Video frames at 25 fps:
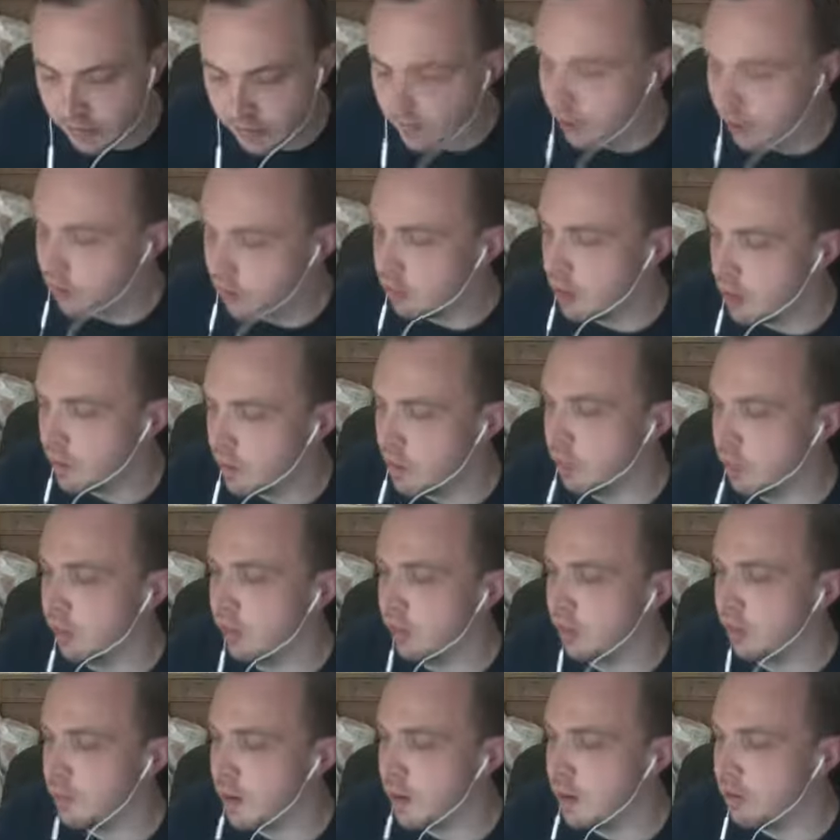trouble with
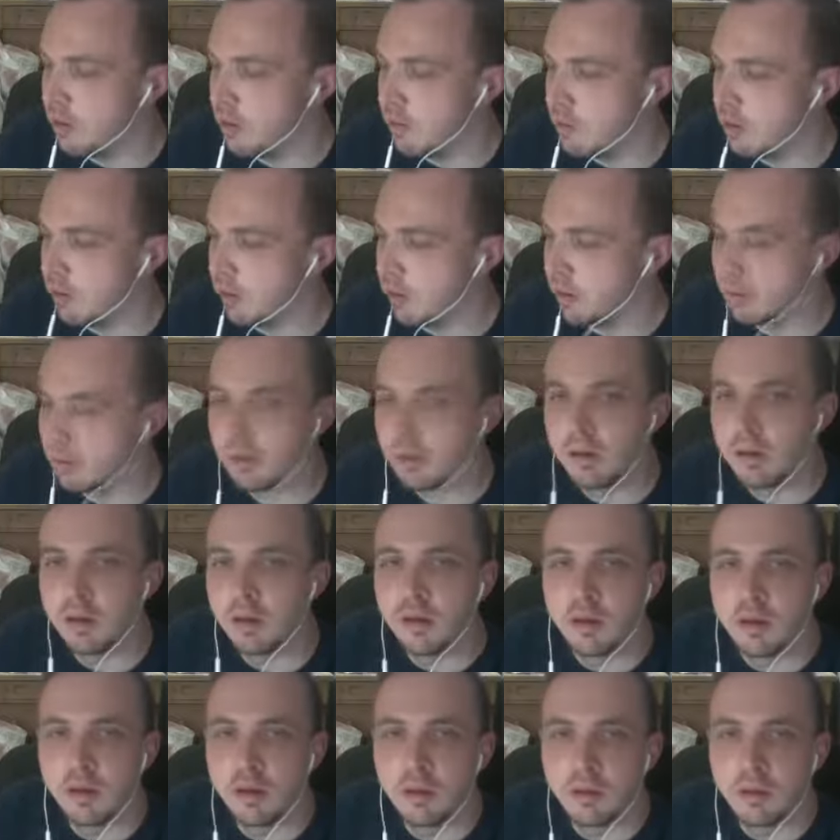your PowerPoint
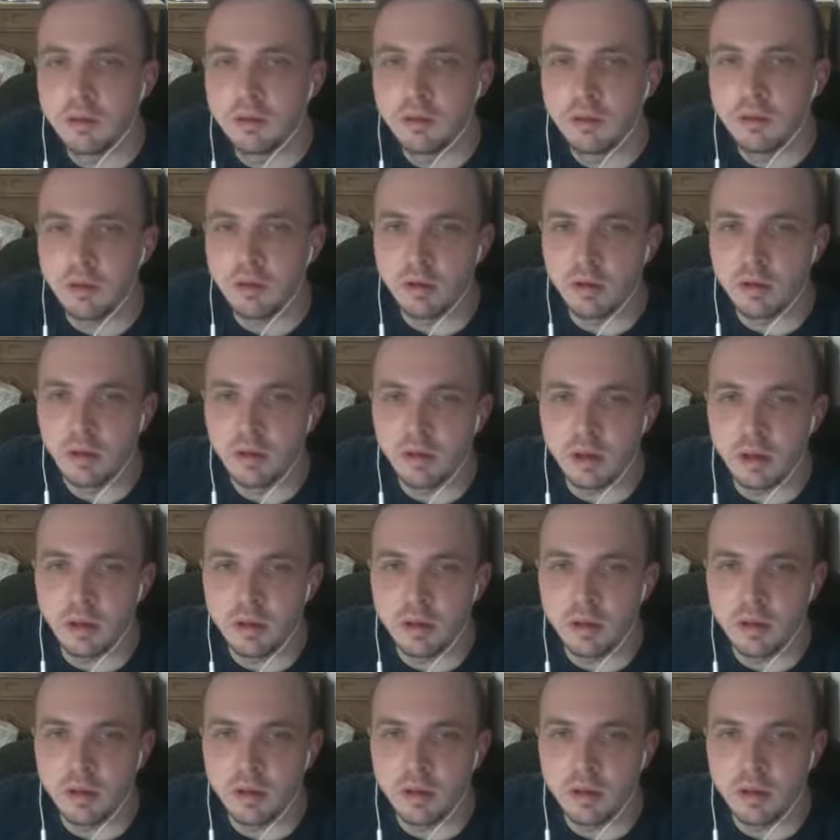when you were doing that?